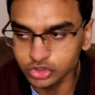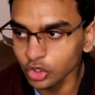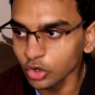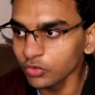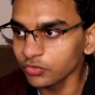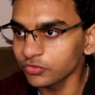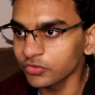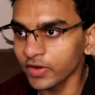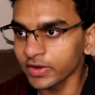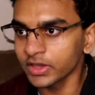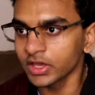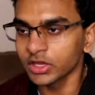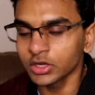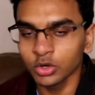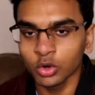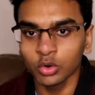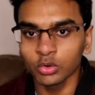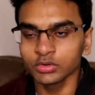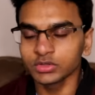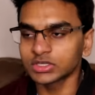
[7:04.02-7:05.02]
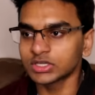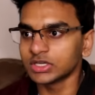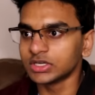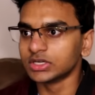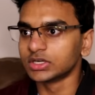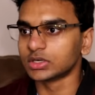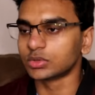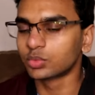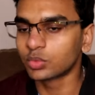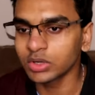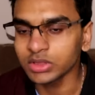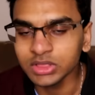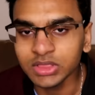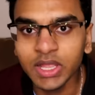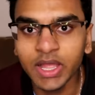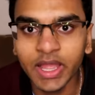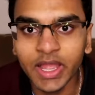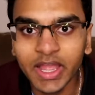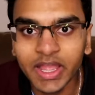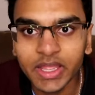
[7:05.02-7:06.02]
so freaking cold here. What
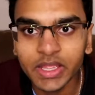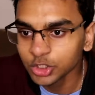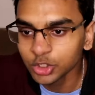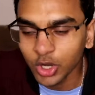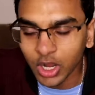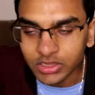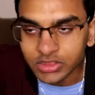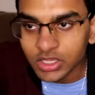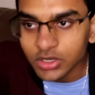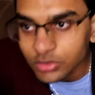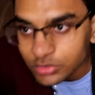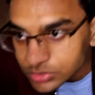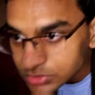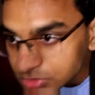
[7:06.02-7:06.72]
the heck? Dude, I thought it